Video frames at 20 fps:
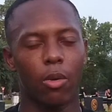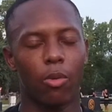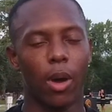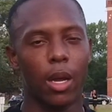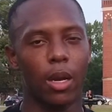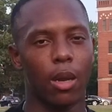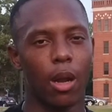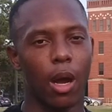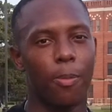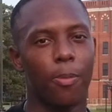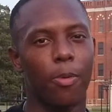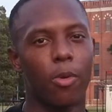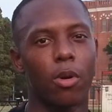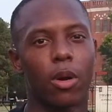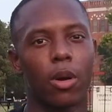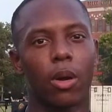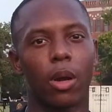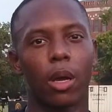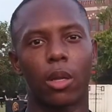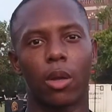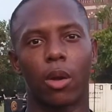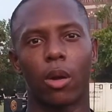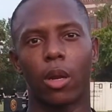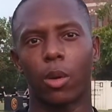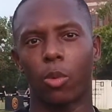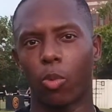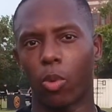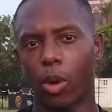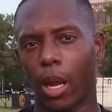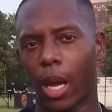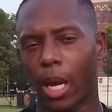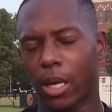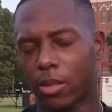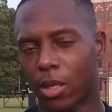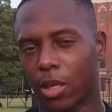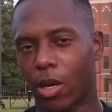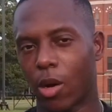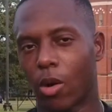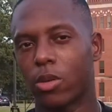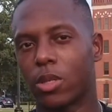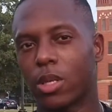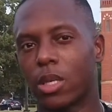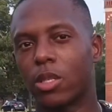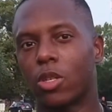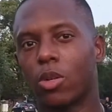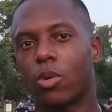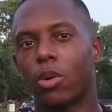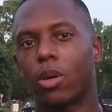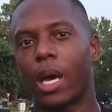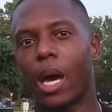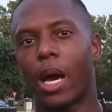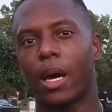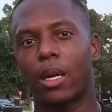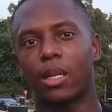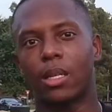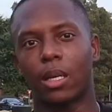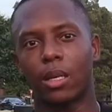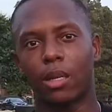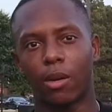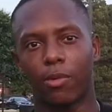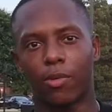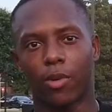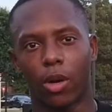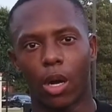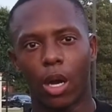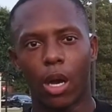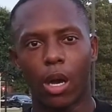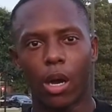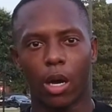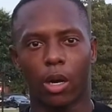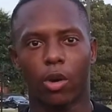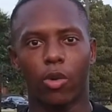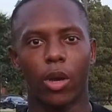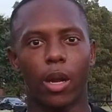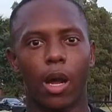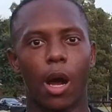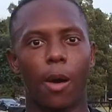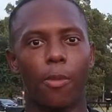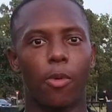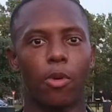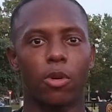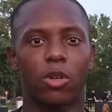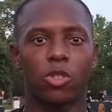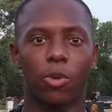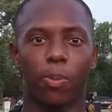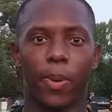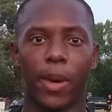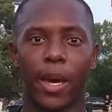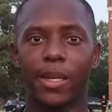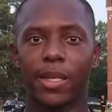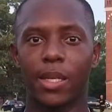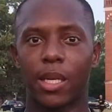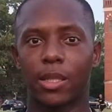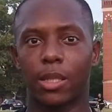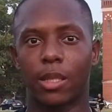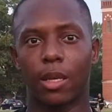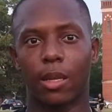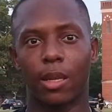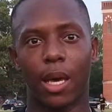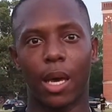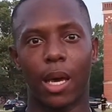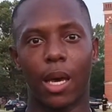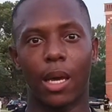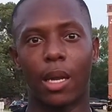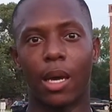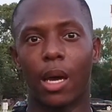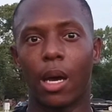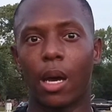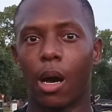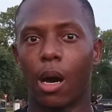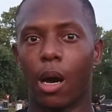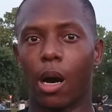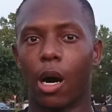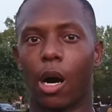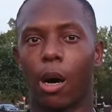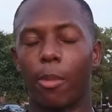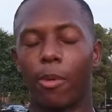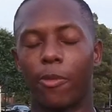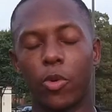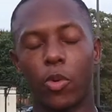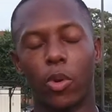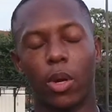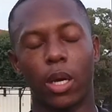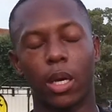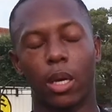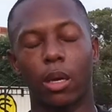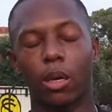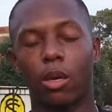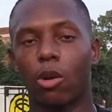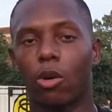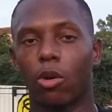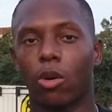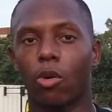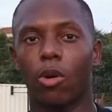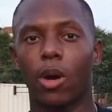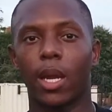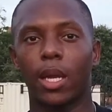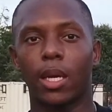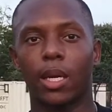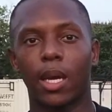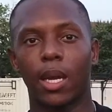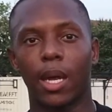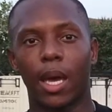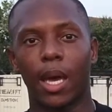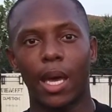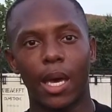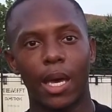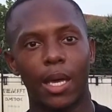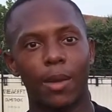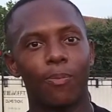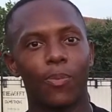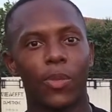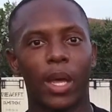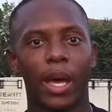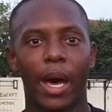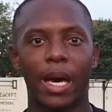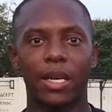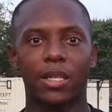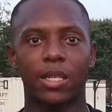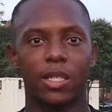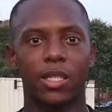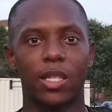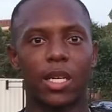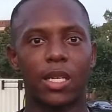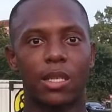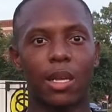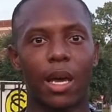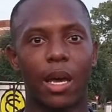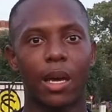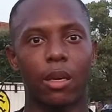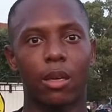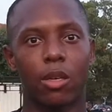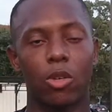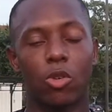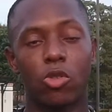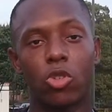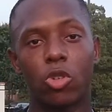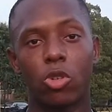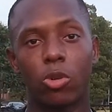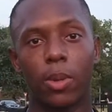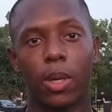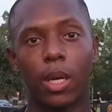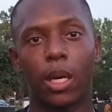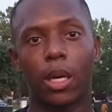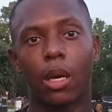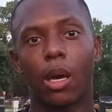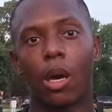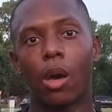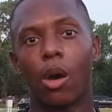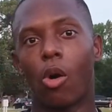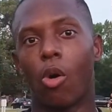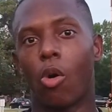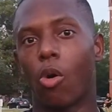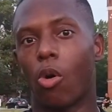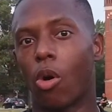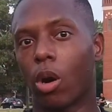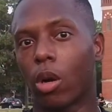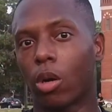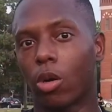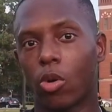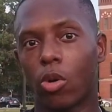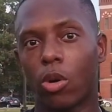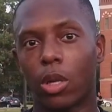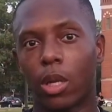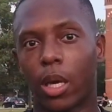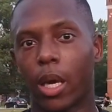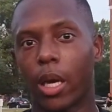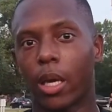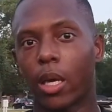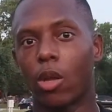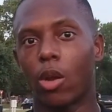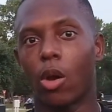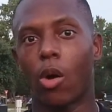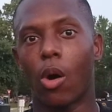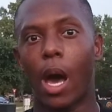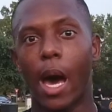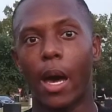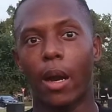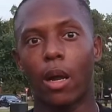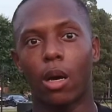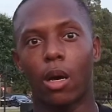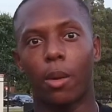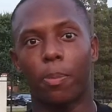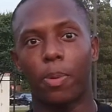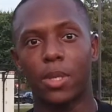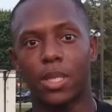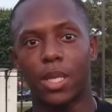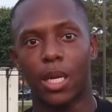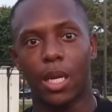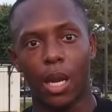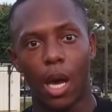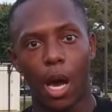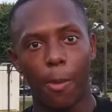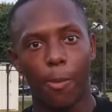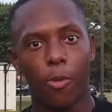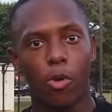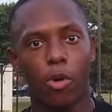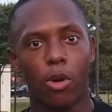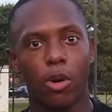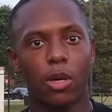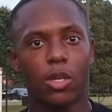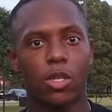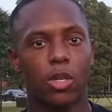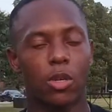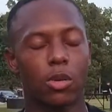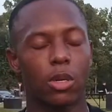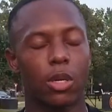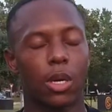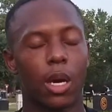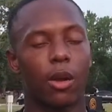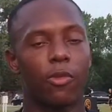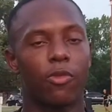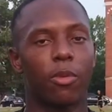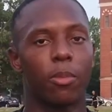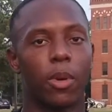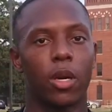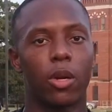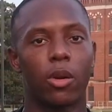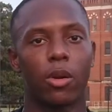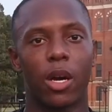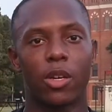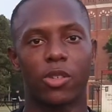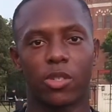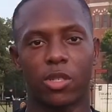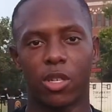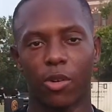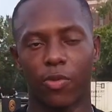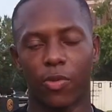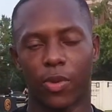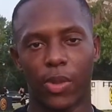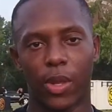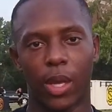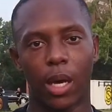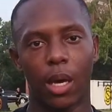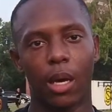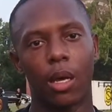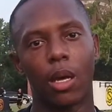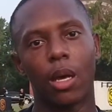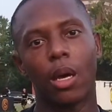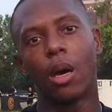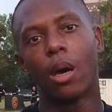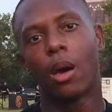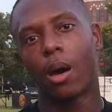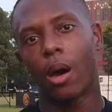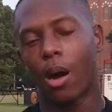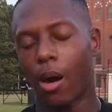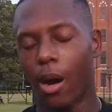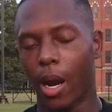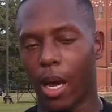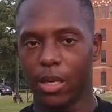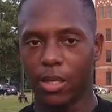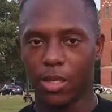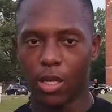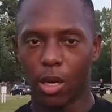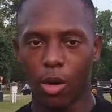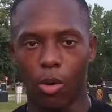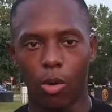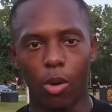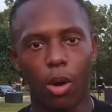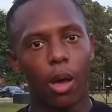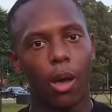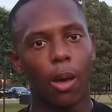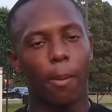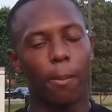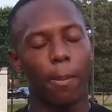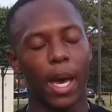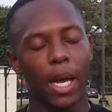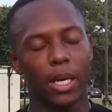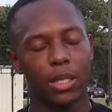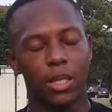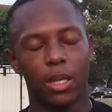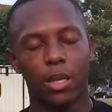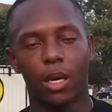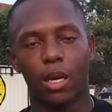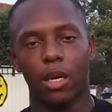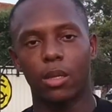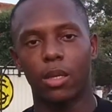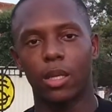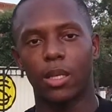to write an op order and learning what actually goes into it and how to deliver a great op order. So pay attention to that. If you want to, go ahead and get ahead, I suggest YouTubing or Googling, how to present an op order so you can kind of familiarize yourself with that. All right, so back to the